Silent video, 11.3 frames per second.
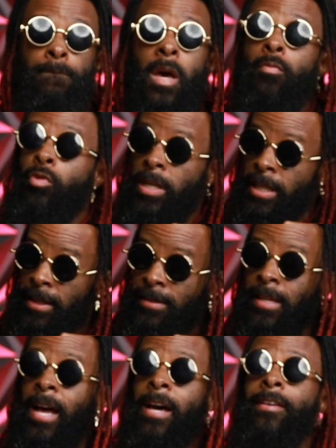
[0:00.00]
I'm really getting
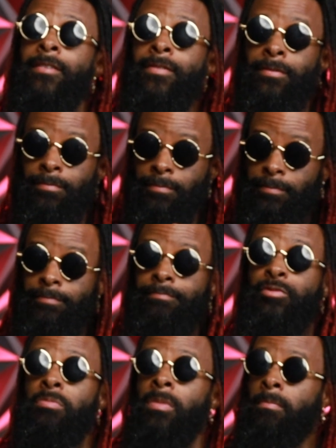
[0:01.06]
tired of it.
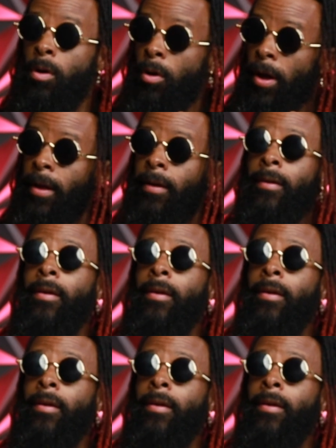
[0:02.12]
You my boy.